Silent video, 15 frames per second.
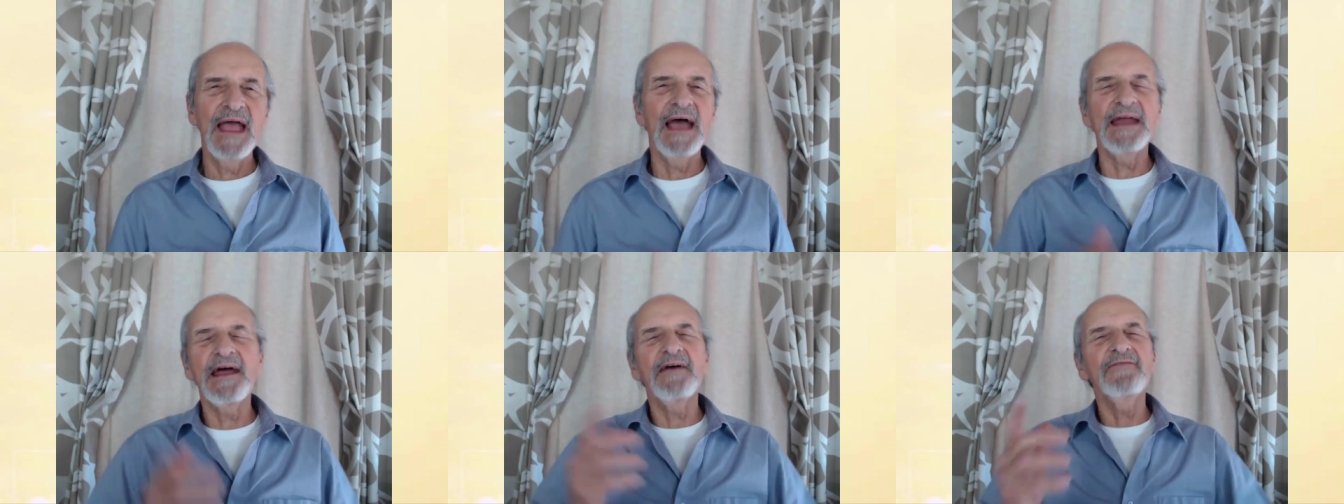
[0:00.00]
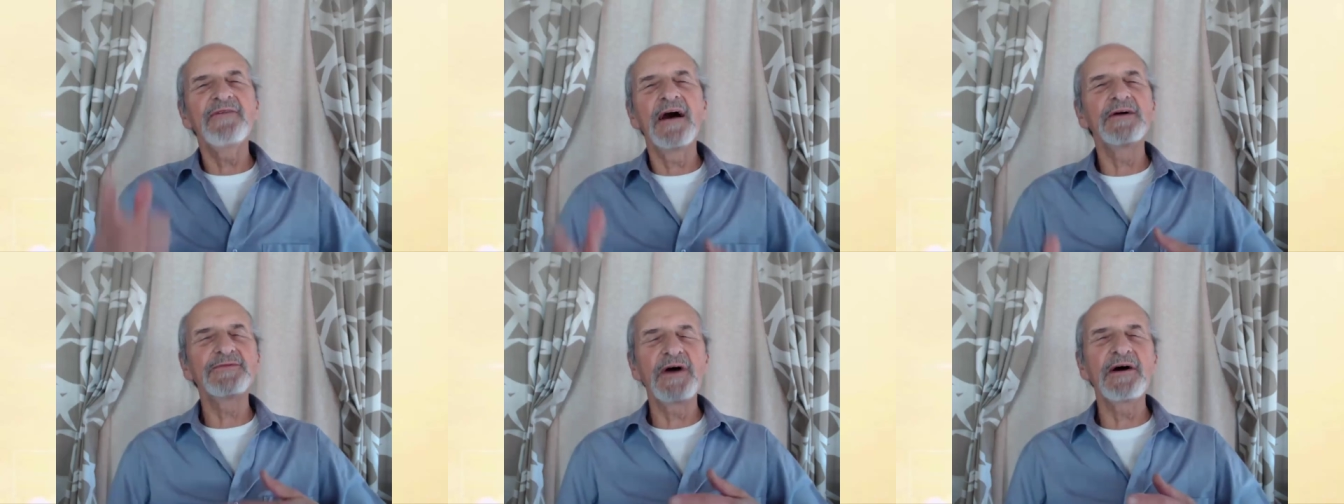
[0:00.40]
and I
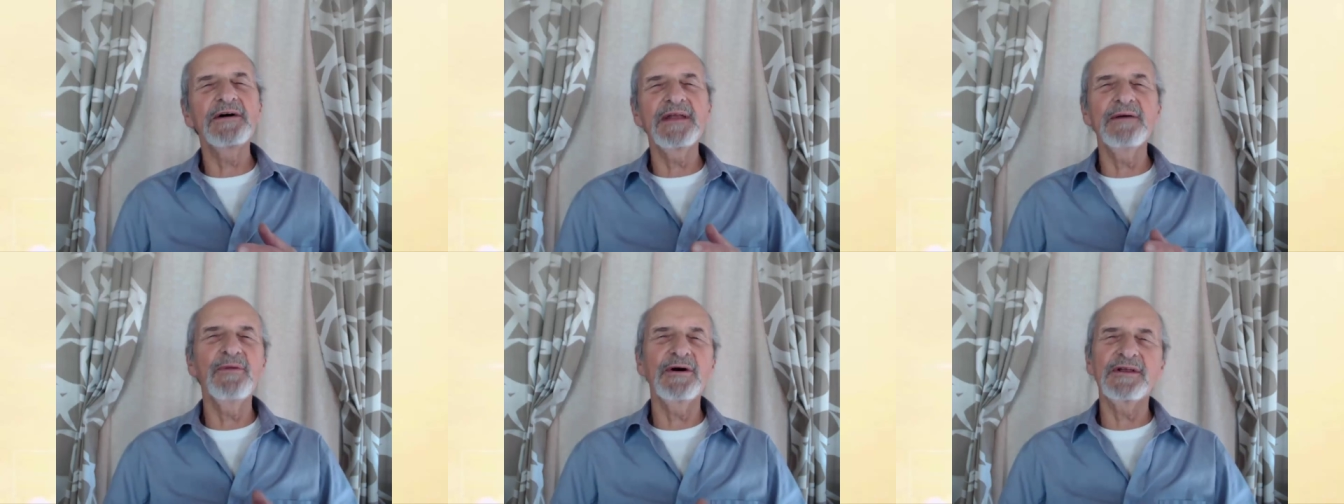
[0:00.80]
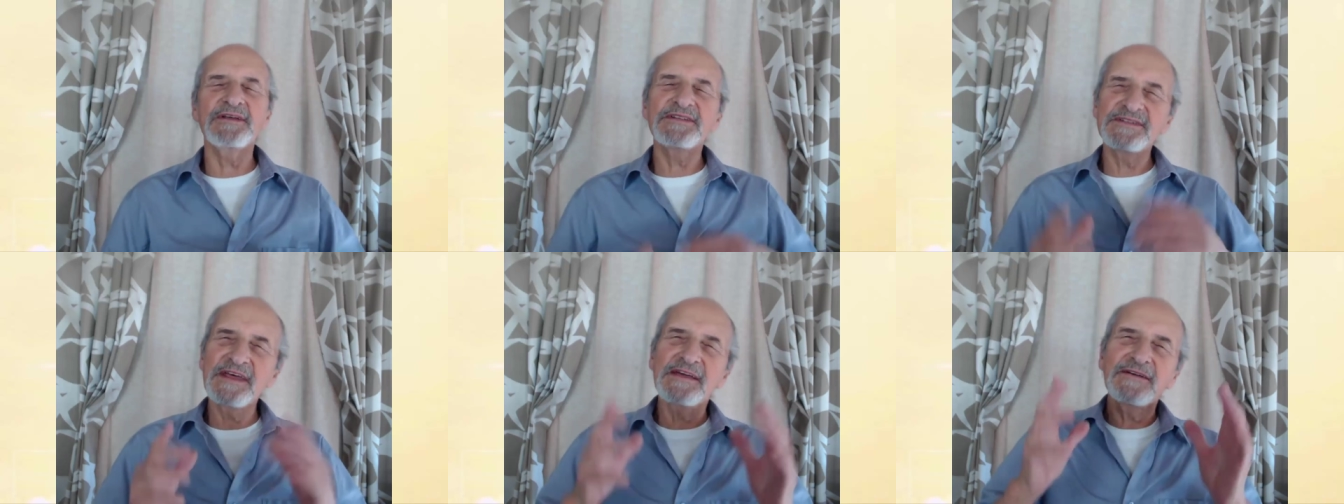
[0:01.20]
found out about
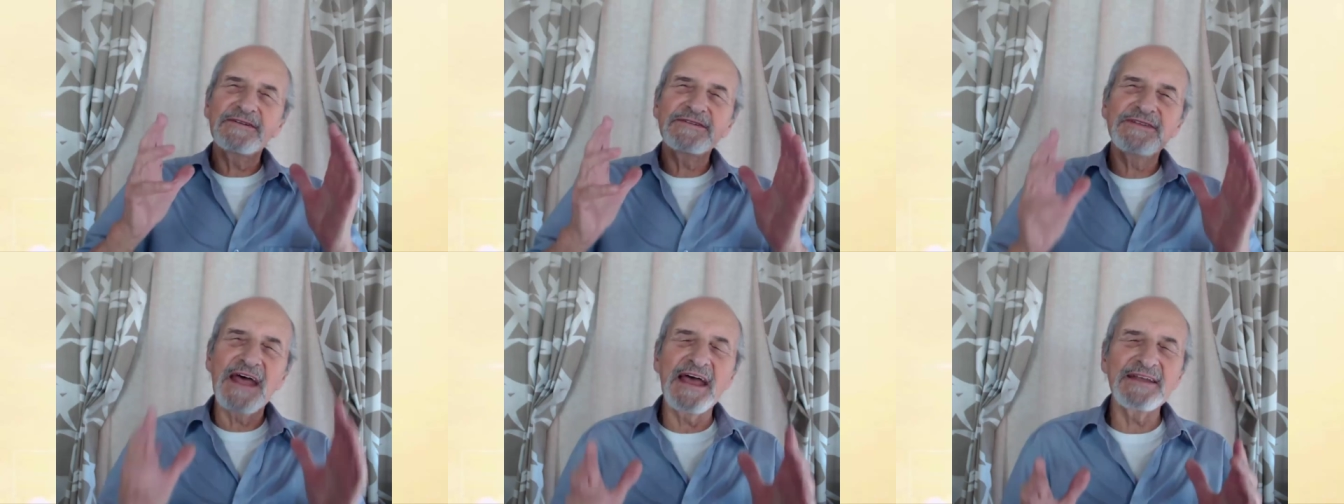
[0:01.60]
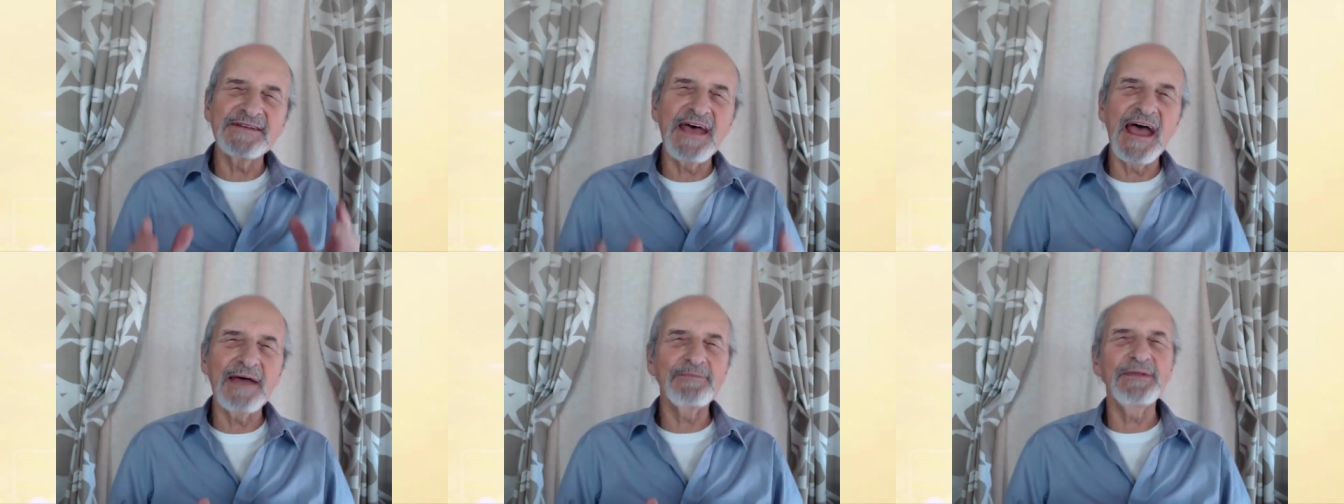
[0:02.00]
a singles
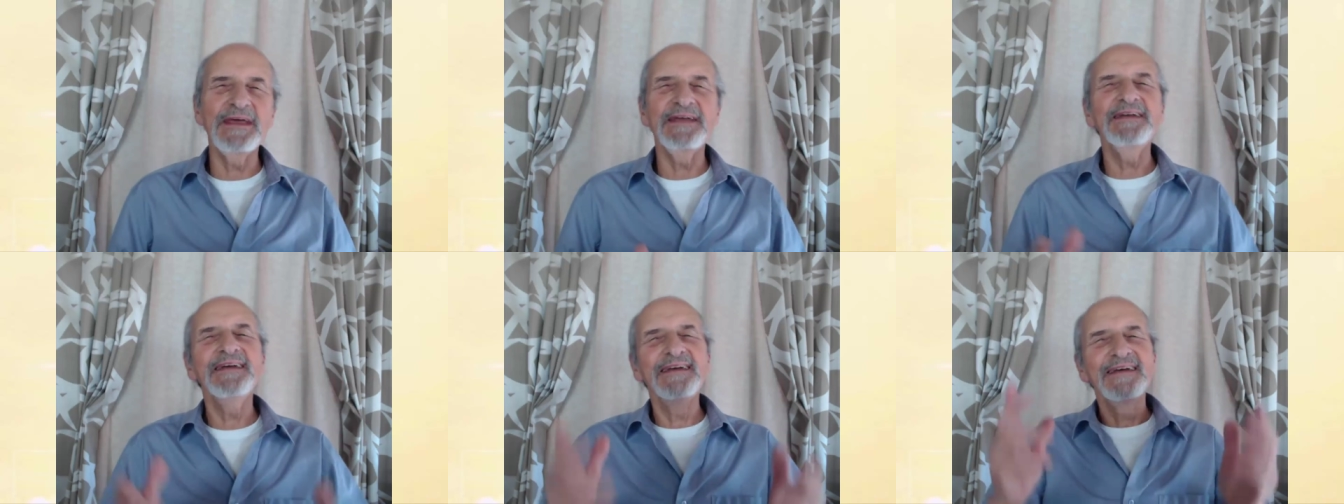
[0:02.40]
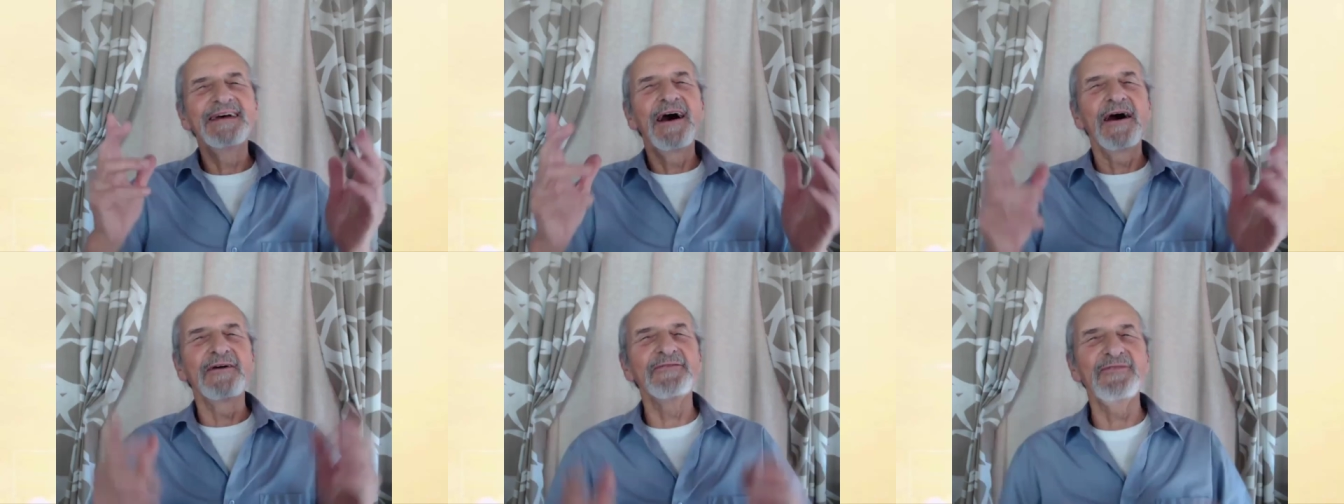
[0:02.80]
dance happening
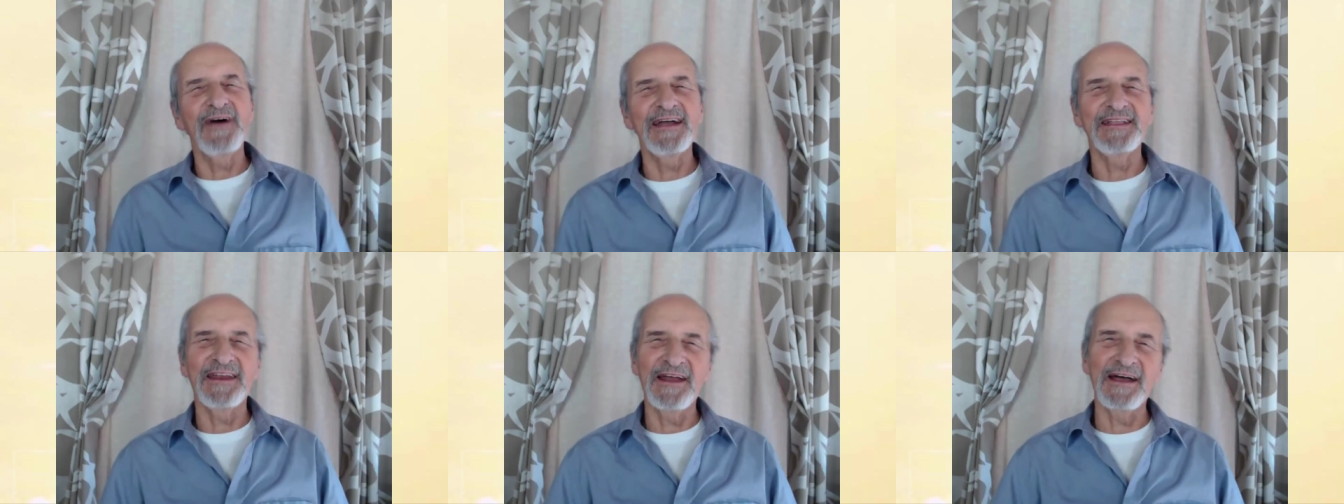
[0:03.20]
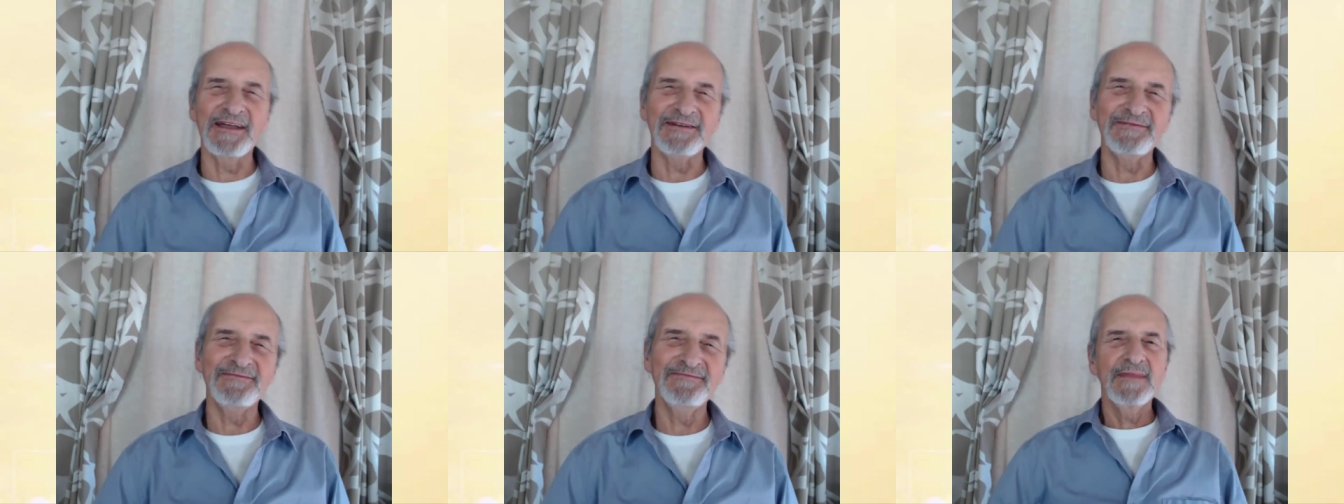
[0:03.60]
on Friday night.